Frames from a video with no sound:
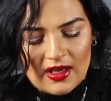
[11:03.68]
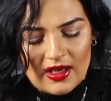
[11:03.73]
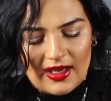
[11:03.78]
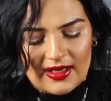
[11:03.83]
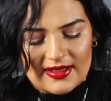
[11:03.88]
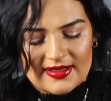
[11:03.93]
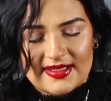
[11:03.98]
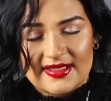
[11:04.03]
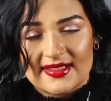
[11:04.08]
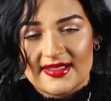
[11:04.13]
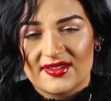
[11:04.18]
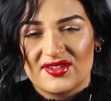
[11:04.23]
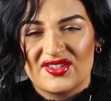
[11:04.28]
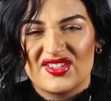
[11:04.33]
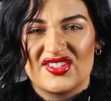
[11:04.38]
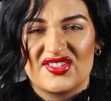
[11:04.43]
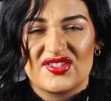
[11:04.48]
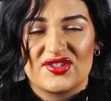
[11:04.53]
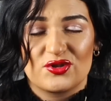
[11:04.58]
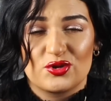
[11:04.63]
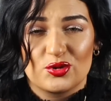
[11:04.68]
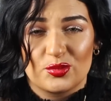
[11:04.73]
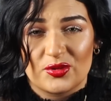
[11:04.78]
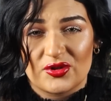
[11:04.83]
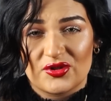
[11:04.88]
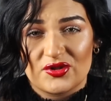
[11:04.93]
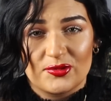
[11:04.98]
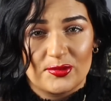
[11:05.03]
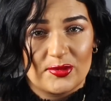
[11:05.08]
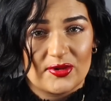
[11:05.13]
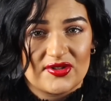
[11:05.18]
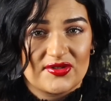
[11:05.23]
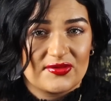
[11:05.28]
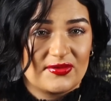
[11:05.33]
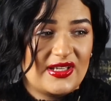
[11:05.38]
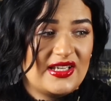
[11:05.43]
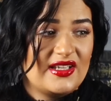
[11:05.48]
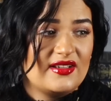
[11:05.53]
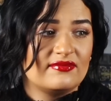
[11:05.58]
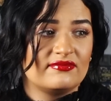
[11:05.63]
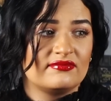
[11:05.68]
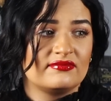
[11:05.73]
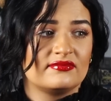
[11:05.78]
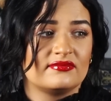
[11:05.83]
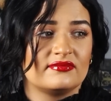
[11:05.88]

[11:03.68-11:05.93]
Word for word: and so it's super sweet.